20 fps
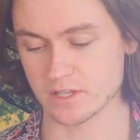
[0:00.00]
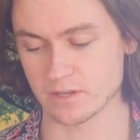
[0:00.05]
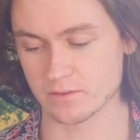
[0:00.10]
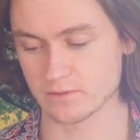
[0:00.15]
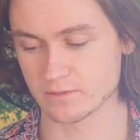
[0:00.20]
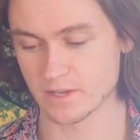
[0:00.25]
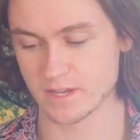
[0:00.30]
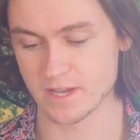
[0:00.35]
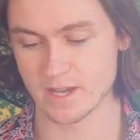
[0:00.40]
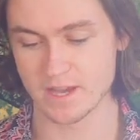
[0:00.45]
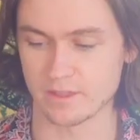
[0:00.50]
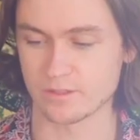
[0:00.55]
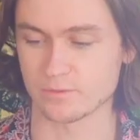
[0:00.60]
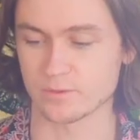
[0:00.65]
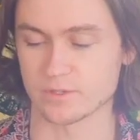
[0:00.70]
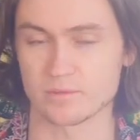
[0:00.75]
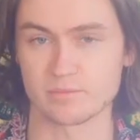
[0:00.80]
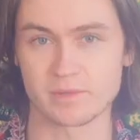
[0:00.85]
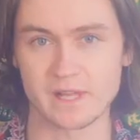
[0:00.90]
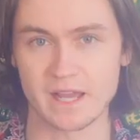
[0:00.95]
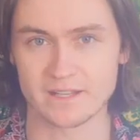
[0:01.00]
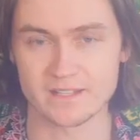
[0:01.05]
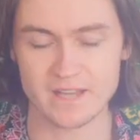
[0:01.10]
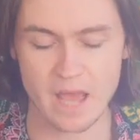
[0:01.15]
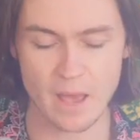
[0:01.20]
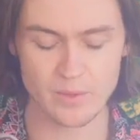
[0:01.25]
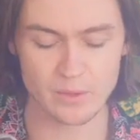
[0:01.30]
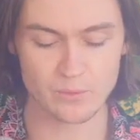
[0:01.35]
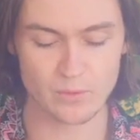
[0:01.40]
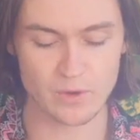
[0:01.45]
So this one's a Black
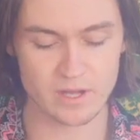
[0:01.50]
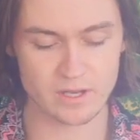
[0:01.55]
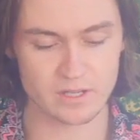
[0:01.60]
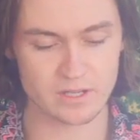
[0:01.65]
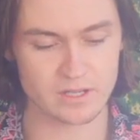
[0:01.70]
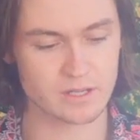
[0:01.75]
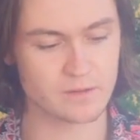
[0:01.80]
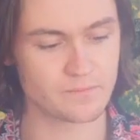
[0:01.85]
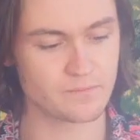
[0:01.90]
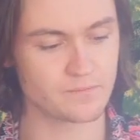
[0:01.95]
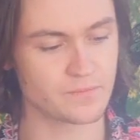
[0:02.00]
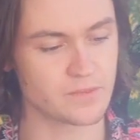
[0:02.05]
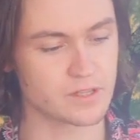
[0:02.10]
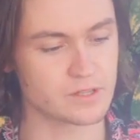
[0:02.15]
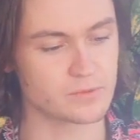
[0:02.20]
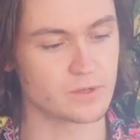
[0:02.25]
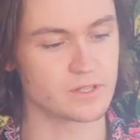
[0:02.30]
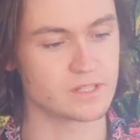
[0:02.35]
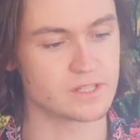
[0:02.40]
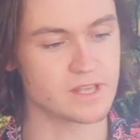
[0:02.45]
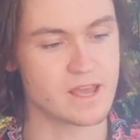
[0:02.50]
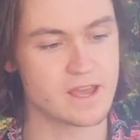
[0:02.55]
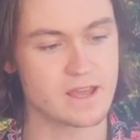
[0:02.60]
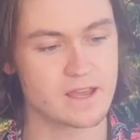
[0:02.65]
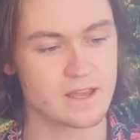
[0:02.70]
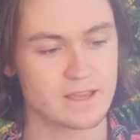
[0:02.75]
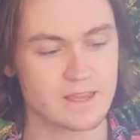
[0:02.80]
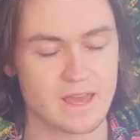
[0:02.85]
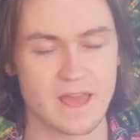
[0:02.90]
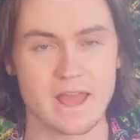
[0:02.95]
Diamond one, this one's
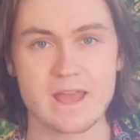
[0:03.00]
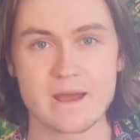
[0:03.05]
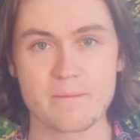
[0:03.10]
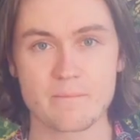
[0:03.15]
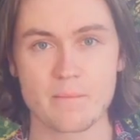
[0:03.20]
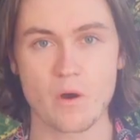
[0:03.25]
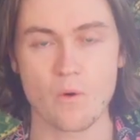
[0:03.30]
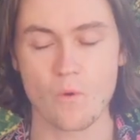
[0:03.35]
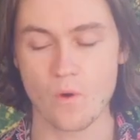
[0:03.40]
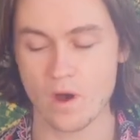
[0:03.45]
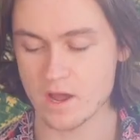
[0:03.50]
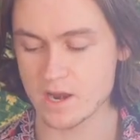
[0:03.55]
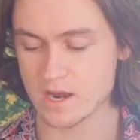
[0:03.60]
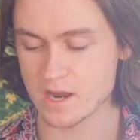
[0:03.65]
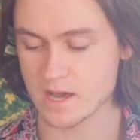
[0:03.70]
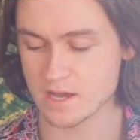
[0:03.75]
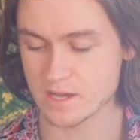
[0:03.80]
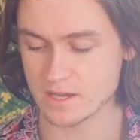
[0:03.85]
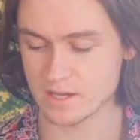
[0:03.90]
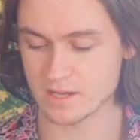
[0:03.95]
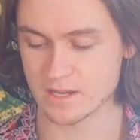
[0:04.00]
a camp one.